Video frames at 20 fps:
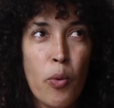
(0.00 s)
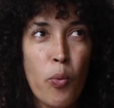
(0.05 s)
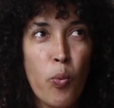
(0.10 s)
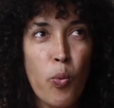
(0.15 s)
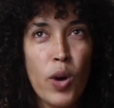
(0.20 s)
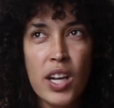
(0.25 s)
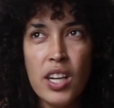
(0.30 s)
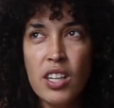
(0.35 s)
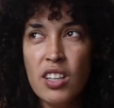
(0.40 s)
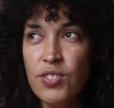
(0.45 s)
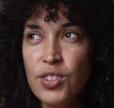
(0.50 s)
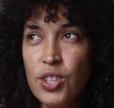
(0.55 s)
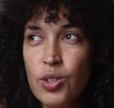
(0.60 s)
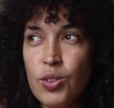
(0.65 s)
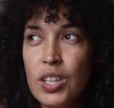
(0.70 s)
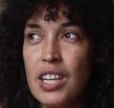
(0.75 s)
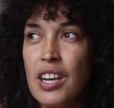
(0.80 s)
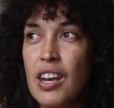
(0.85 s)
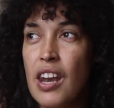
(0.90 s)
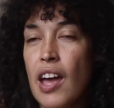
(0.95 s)
What if you
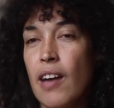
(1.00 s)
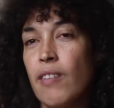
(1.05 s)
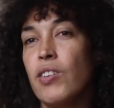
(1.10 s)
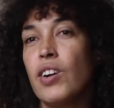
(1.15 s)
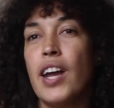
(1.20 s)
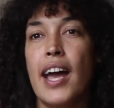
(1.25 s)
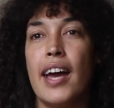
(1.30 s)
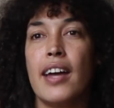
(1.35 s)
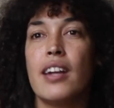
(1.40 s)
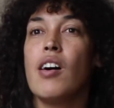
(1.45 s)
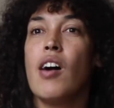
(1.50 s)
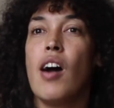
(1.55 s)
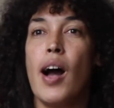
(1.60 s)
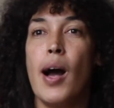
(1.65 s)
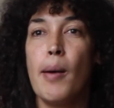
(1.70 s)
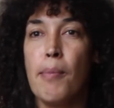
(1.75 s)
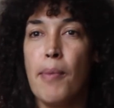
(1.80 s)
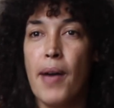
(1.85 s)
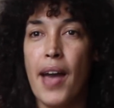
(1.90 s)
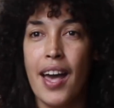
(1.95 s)
had never had a
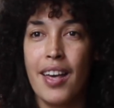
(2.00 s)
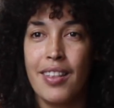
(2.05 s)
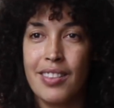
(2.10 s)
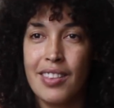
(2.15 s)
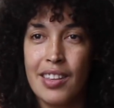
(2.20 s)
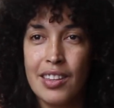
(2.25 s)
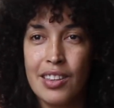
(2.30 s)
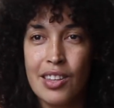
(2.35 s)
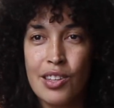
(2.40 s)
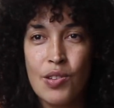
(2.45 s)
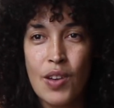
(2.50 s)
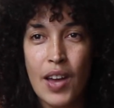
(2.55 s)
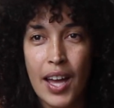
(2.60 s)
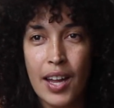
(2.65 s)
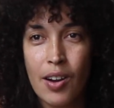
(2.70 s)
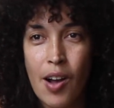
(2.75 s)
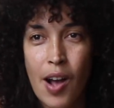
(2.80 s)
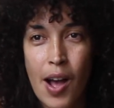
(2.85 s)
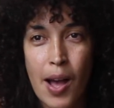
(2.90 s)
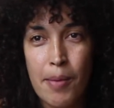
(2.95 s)
hot bath and then you had
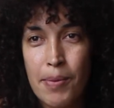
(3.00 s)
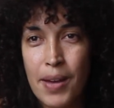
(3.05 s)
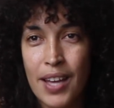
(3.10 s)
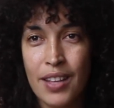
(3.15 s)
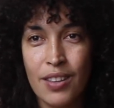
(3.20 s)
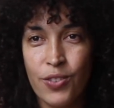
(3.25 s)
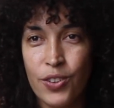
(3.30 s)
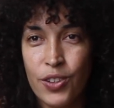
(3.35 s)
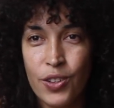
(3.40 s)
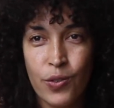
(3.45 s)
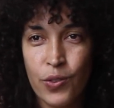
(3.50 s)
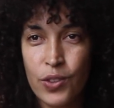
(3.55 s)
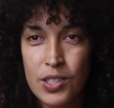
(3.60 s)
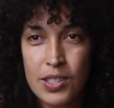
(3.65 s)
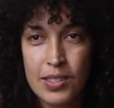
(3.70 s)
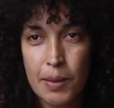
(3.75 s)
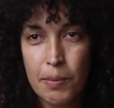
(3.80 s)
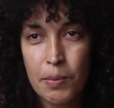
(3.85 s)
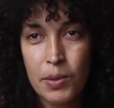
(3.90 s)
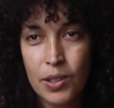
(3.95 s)
a hot bath for the
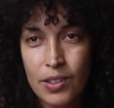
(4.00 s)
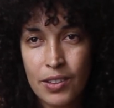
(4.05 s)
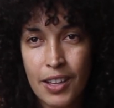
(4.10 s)
first time in your